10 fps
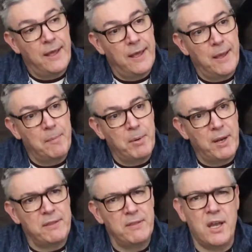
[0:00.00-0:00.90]
But
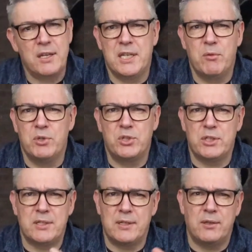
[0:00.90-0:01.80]
I think the idea was
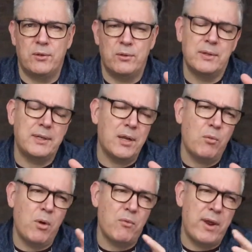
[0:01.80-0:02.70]
just to, you know,
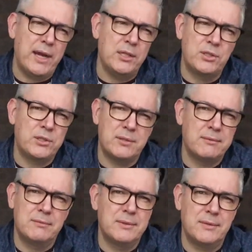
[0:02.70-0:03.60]
what
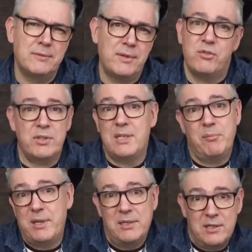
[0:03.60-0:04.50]
range of
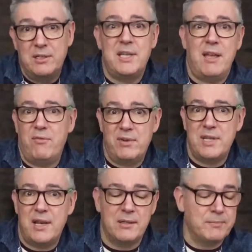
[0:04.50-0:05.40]
interesting beers could you get for a
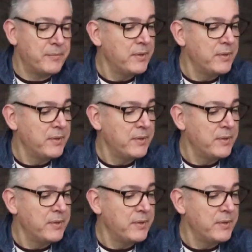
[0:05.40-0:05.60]
tenner?